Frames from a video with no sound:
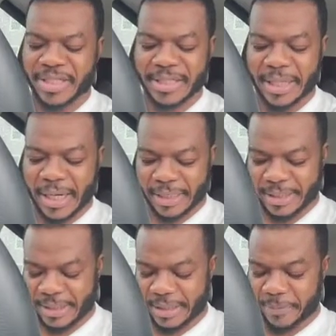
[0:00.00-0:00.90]

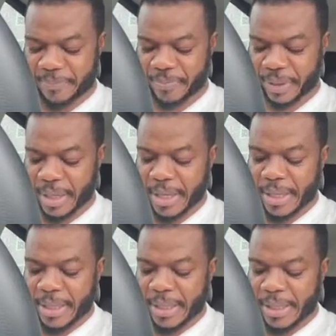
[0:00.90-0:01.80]
sinners,
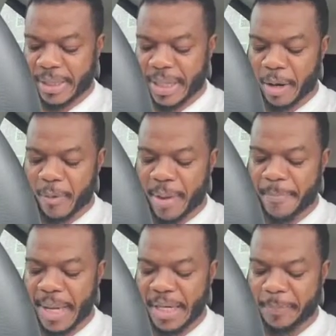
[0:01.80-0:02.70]
there were
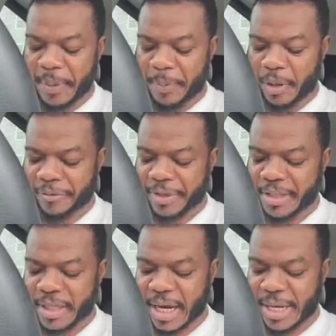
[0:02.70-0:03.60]
many people of
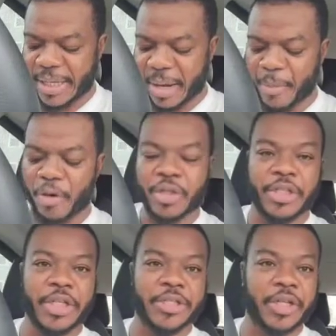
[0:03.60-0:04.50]
this kind among
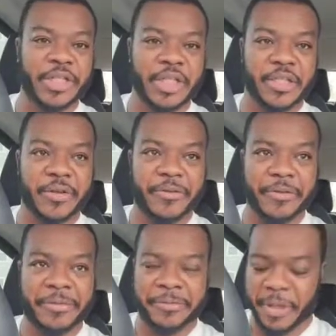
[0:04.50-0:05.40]
Jesus'
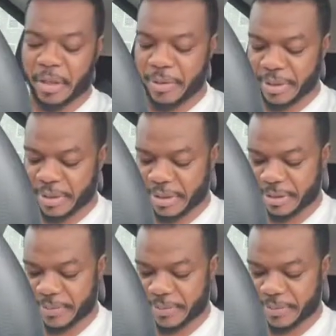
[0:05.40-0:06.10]
followers.